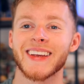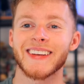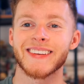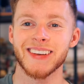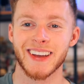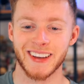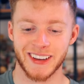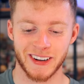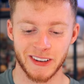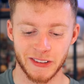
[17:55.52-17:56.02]

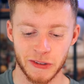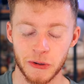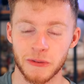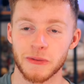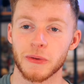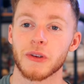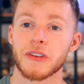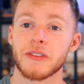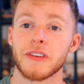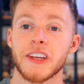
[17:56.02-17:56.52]
is going to do it
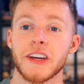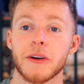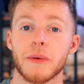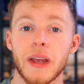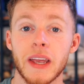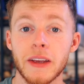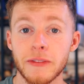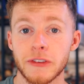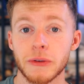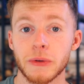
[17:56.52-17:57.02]
for this video.
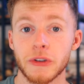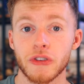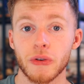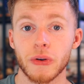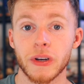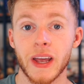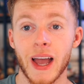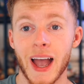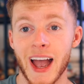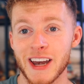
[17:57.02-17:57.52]
If you
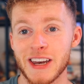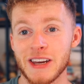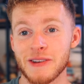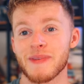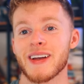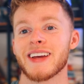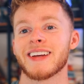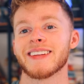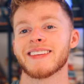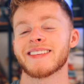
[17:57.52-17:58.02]
enjoyed it and you
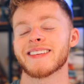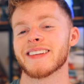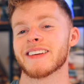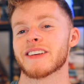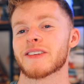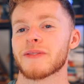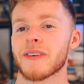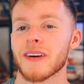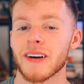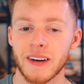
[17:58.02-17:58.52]
made it to
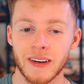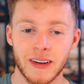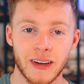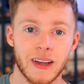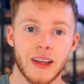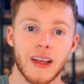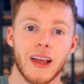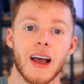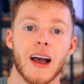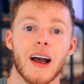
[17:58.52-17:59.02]
this far,
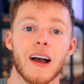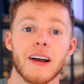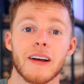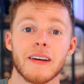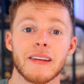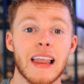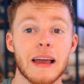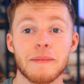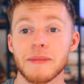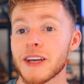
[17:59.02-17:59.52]

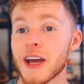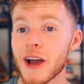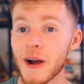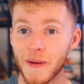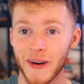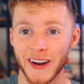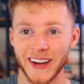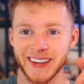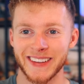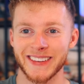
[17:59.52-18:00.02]
let me
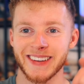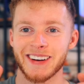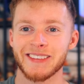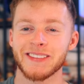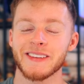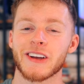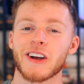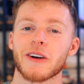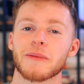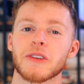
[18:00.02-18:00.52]
know down
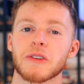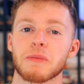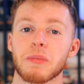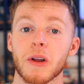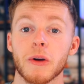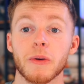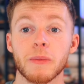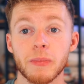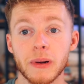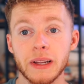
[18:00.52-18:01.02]
in the comments
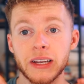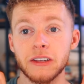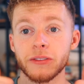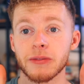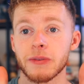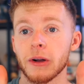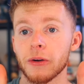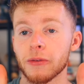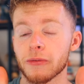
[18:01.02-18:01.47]
below. Please feel